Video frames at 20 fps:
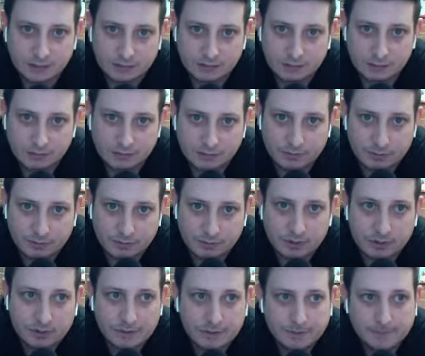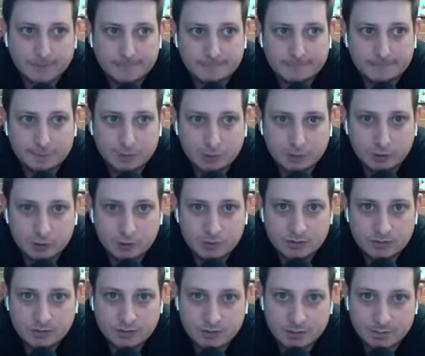So if you're new
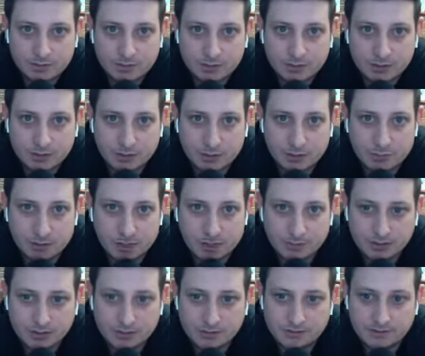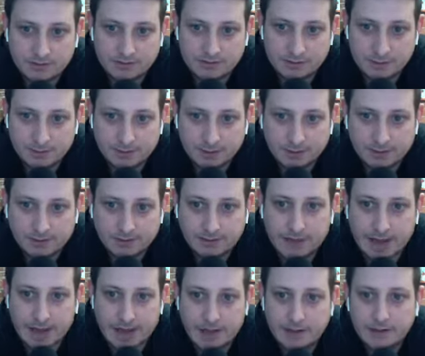to crypto, you're probably using something like
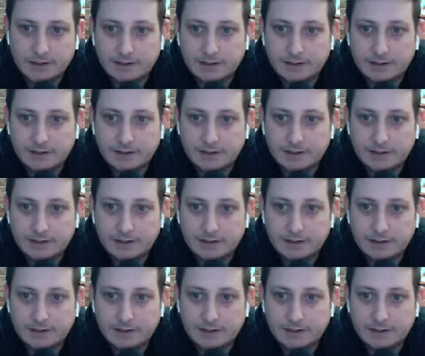that.